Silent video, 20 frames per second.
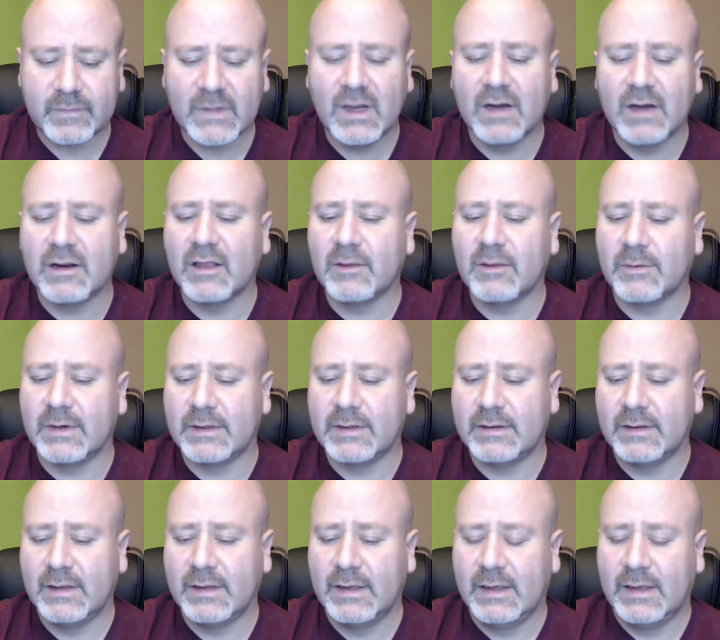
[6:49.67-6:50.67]
Another one
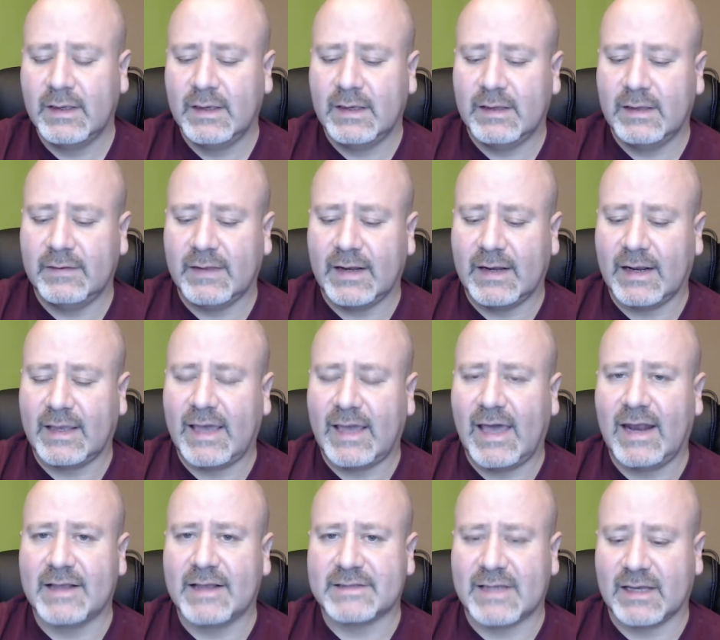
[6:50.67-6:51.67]
that I
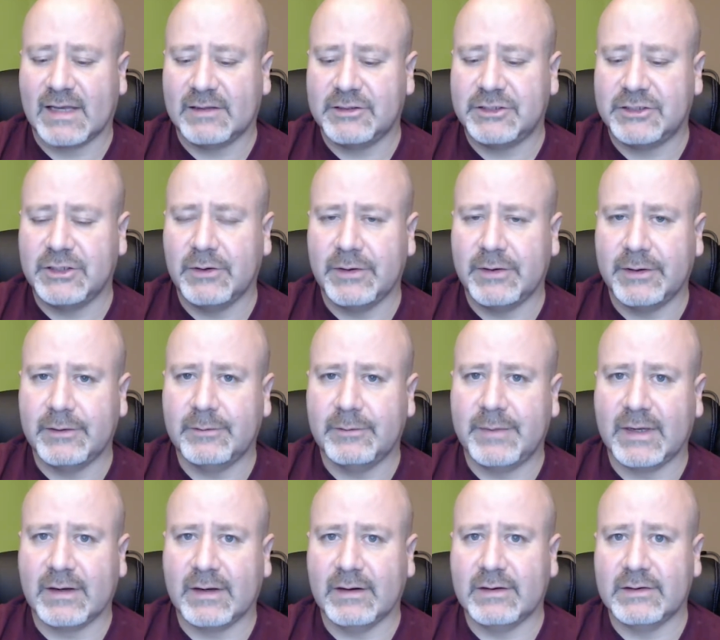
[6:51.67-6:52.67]
can't exactly show you
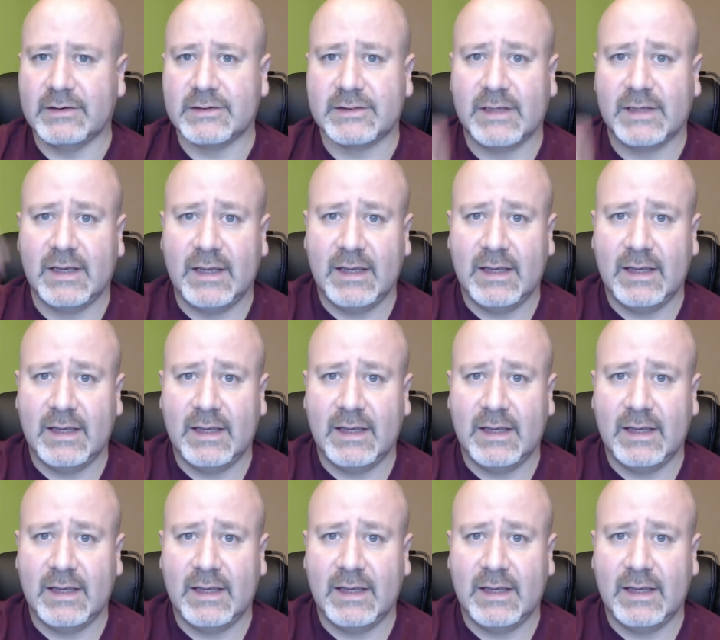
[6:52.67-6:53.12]
because